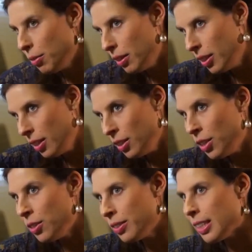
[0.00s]
it will
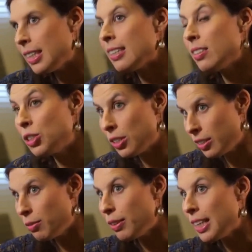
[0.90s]
use it as a
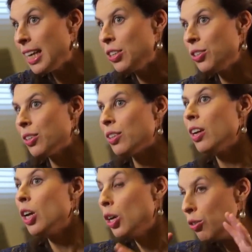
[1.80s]
justification
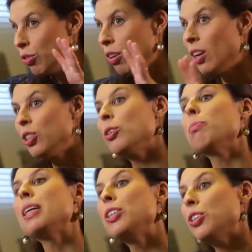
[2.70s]
to launch a
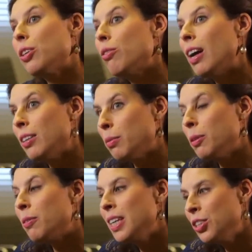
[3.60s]
major ground
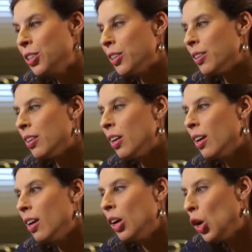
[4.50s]
operation,
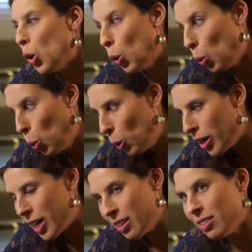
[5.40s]

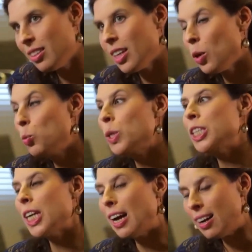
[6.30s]
or,
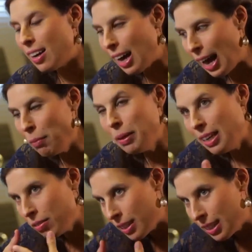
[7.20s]
which I
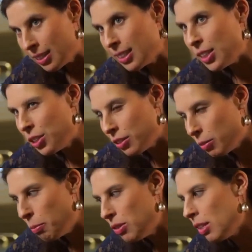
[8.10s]
believe at this stage is
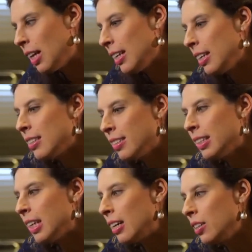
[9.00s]
the most likely
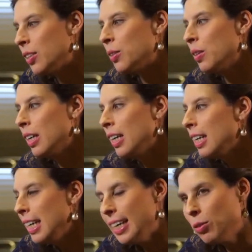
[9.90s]
scenario,
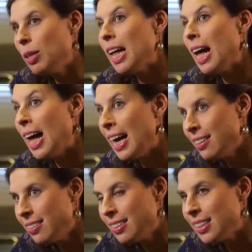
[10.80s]
it will
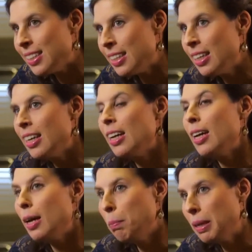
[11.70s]
hasten
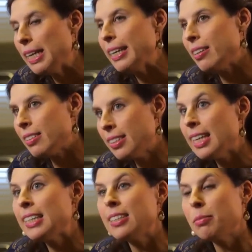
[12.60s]
a political
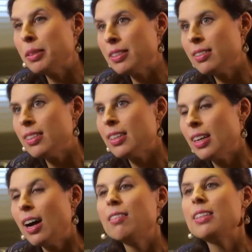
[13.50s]
settlement
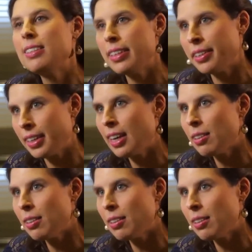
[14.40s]
of the Syrian